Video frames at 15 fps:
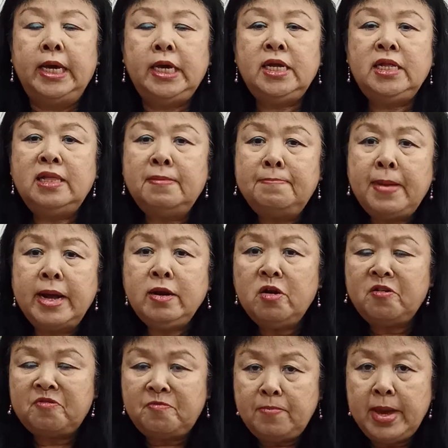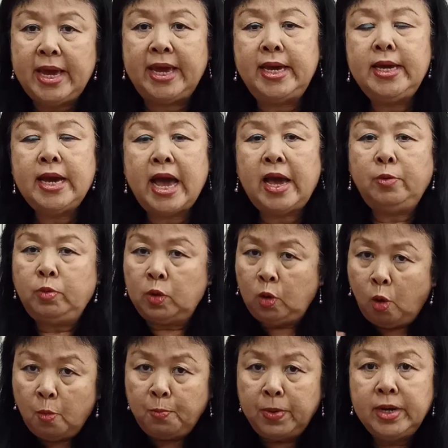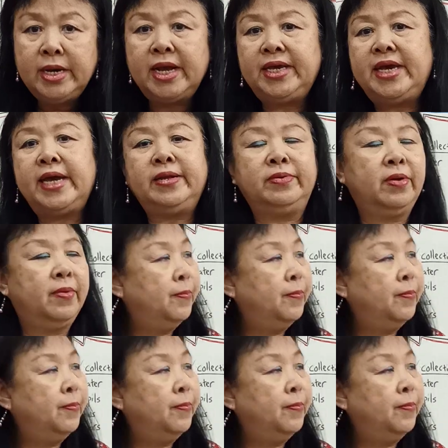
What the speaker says: In the month of May, I will open again